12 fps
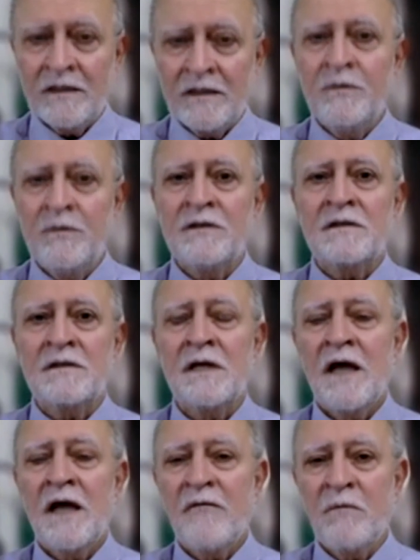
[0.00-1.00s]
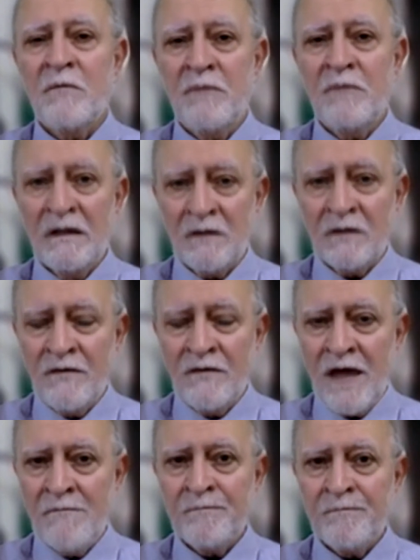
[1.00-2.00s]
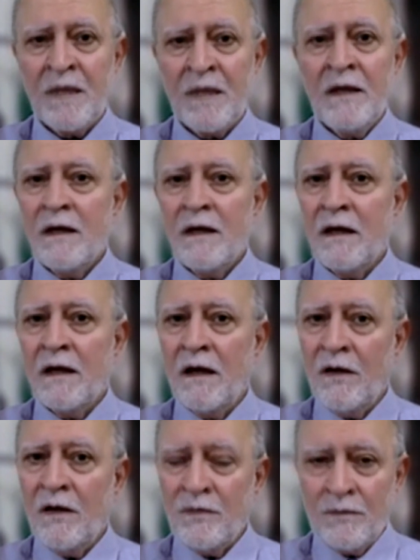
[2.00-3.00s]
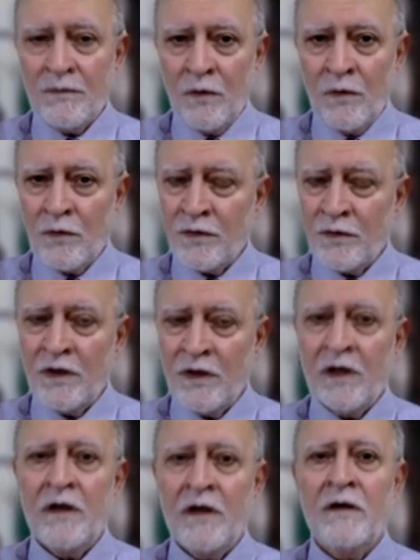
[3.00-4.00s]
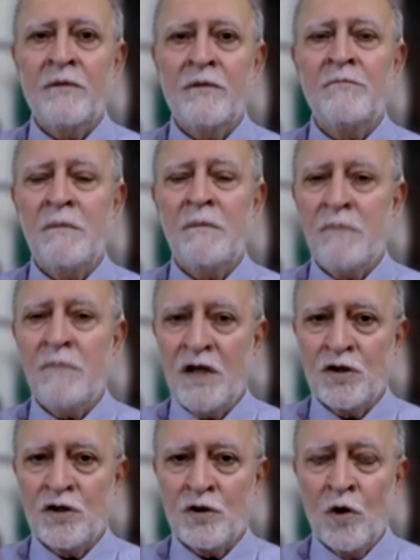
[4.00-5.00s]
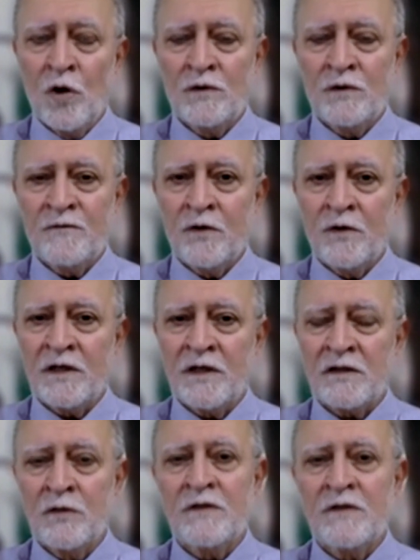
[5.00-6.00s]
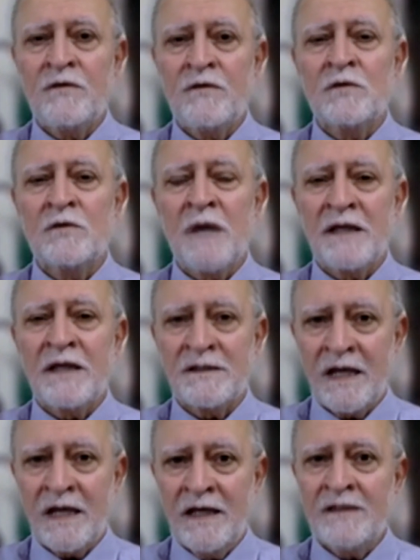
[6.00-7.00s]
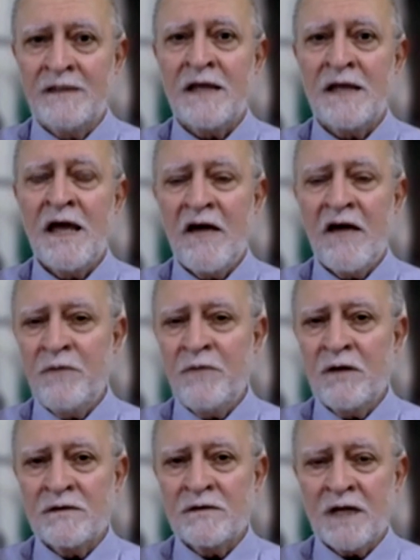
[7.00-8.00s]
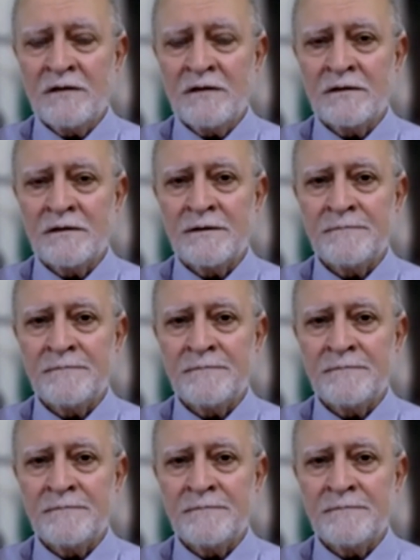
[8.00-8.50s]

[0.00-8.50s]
settlements have been built on them, uh, or uh, major roads for exclusive use by the Israelis have been constructed.